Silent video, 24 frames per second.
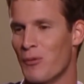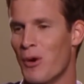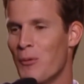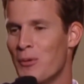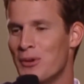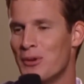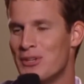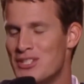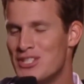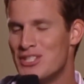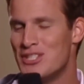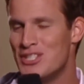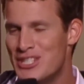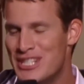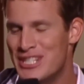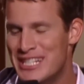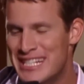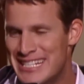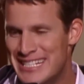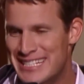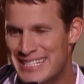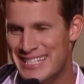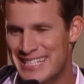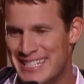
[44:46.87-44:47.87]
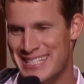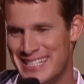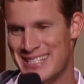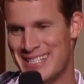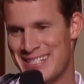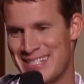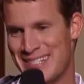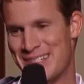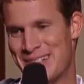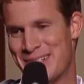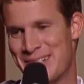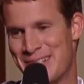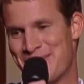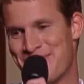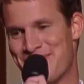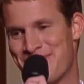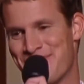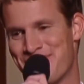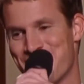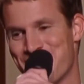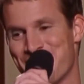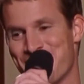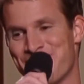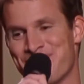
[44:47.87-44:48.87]
What would Jesus do?
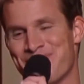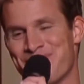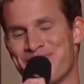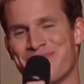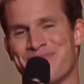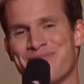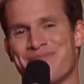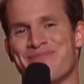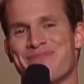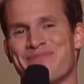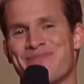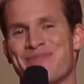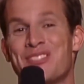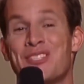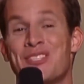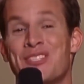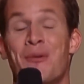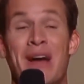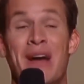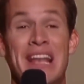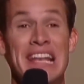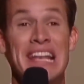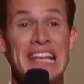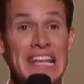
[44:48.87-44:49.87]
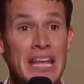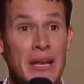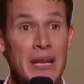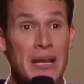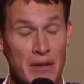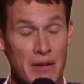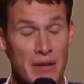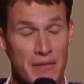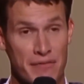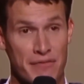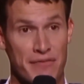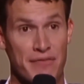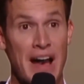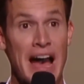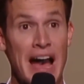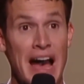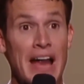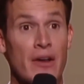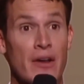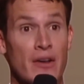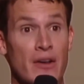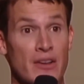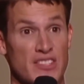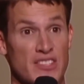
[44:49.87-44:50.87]
So I lit him on
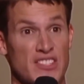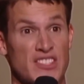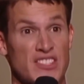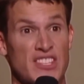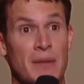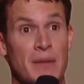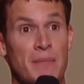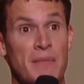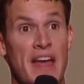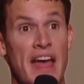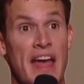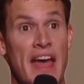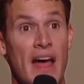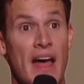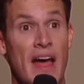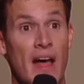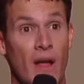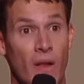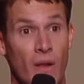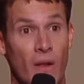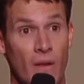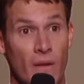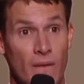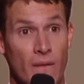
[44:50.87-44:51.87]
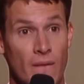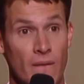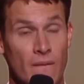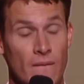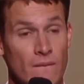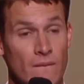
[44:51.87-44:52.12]
fire and sent him to hell.